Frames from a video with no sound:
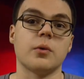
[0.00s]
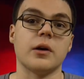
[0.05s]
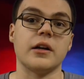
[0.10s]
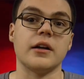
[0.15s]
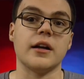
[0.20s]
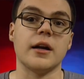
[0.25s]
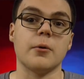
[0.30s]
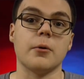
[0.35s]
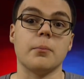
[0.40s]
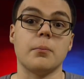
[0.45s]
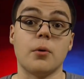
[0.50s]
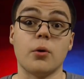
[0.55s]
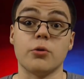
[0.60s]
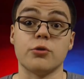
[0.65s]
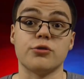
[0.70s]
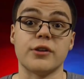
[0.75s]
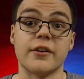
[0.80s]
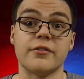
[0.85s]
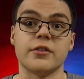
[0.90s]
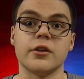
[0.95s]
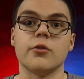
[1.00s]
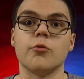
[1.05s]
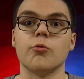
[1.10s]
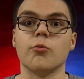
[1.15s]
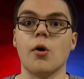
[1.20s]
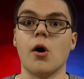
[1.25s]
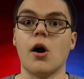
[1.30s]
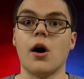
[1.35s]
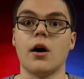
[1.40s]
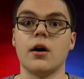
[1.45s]
when they were both drafted to
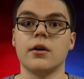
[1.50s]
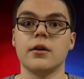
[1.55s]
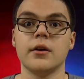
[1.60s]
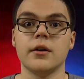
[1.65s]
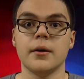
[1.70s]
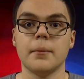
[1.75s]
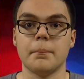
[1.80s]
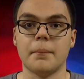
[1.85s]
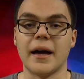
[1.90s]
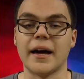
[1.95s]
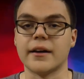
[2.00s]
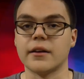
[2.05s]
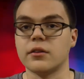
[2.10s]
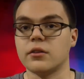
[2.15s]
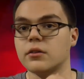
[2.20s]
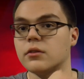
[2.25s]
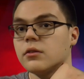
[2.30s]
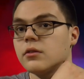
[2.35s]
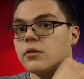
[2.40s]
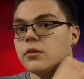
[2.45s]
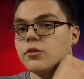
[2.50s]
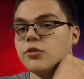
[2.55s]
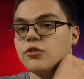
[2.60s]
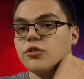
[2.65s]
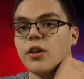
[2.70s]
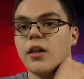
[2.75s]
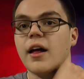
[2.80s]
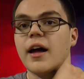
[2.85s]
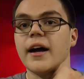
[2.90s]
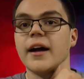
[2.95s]
Raw back in
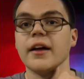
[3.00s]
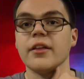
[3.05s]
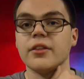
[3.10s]
July.